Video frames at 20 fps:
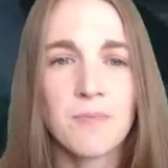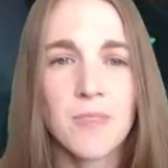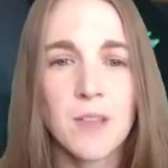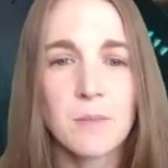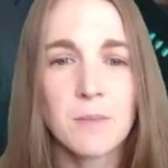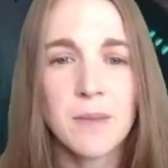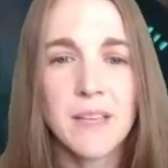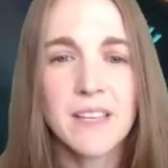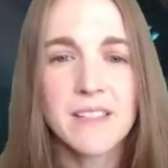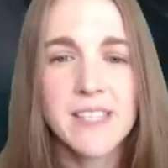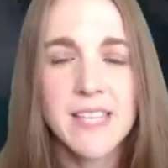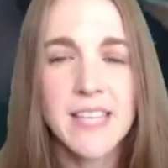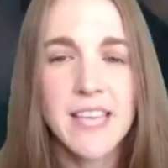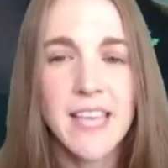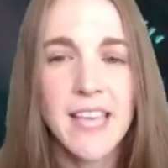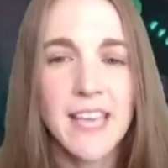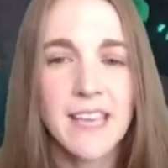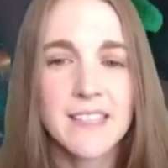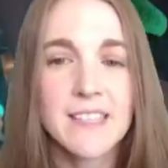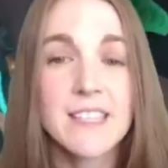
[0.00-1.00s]
because then they
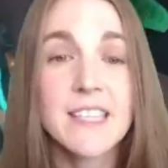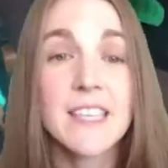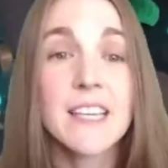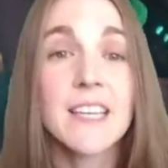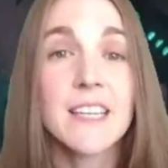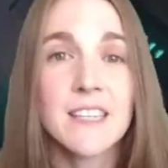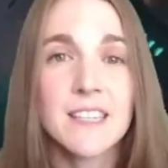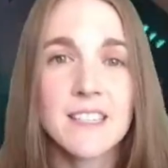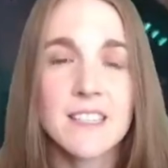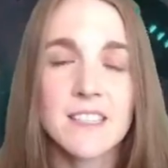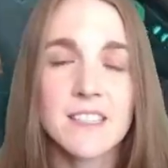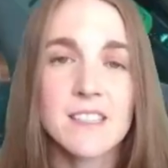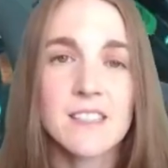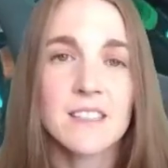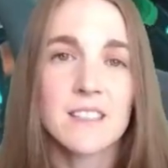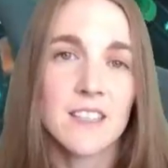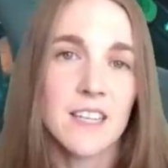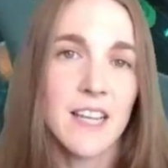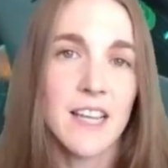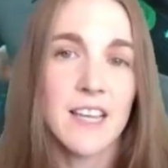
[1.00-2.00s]
can't see it
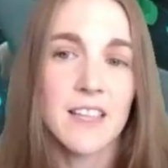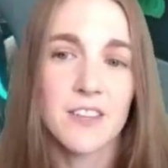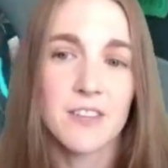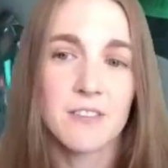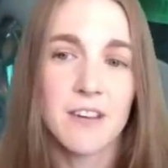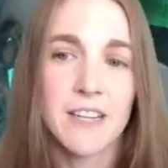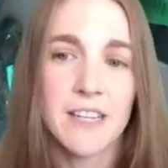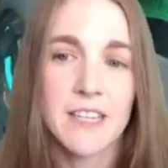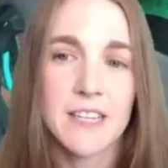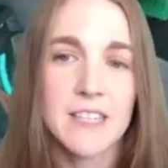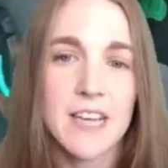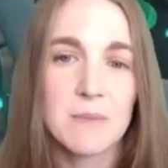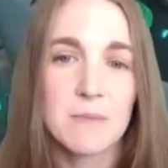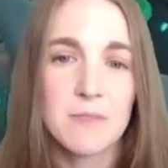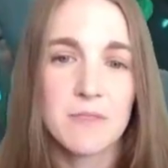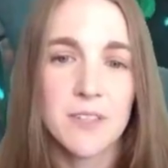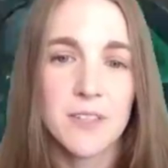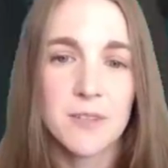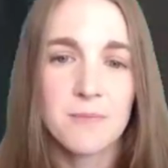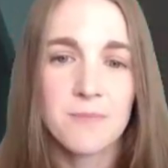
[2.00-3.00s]
until, again, they're right on top
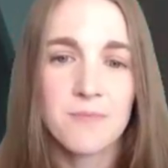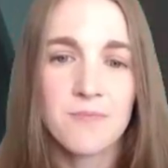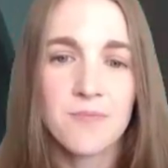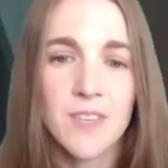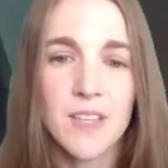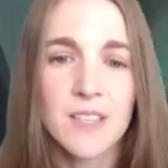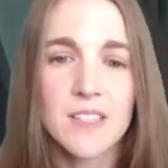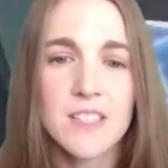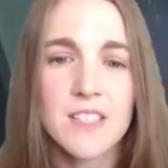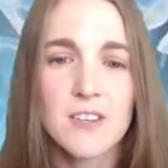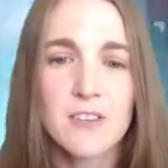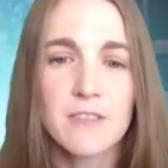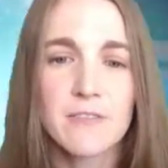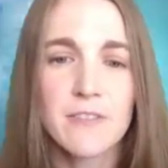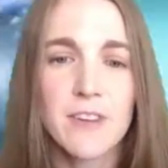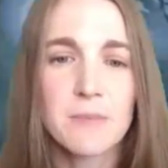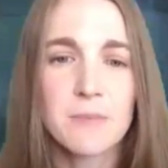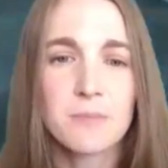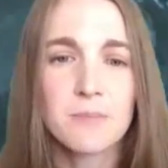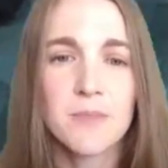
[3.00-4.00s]
of it. And so if
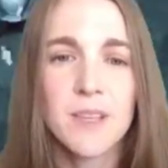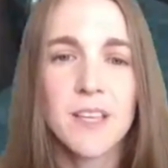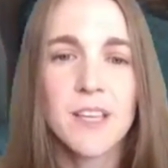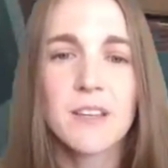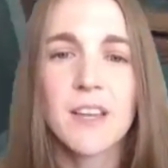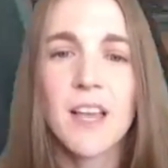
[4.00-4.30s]
I can